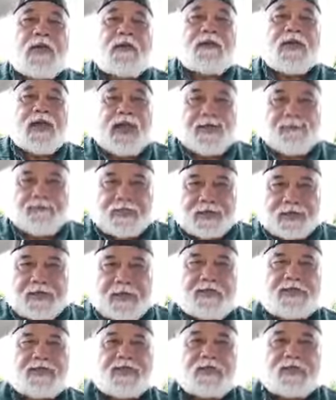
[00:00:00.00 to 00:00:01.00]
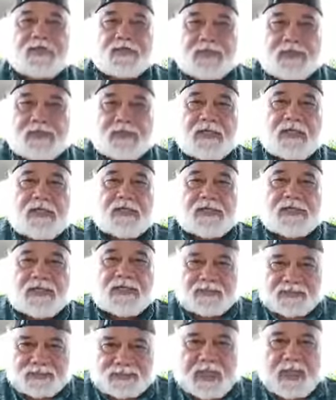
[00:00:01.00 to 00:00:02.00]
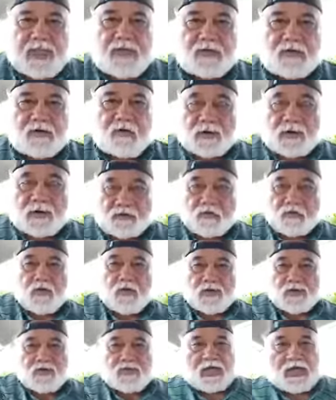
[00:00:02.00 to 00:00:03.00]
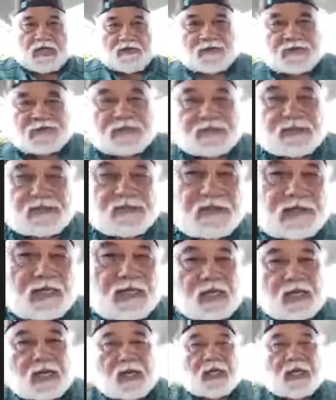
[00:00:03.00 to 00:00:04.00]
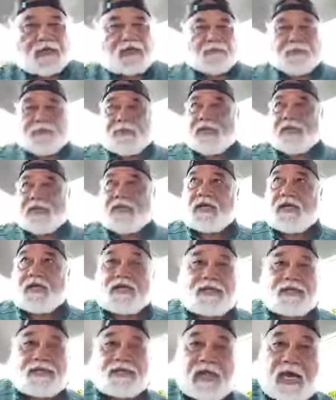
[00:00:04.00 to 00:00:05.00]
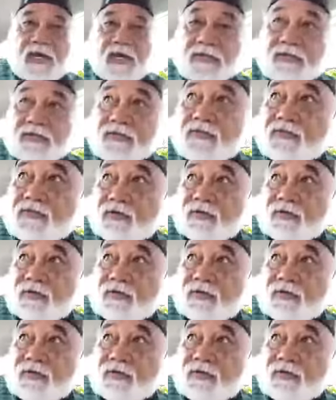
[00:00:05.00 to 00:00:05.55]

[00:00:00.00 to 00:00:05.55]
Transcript: The application is that 1 to 1,000, depending on the size of your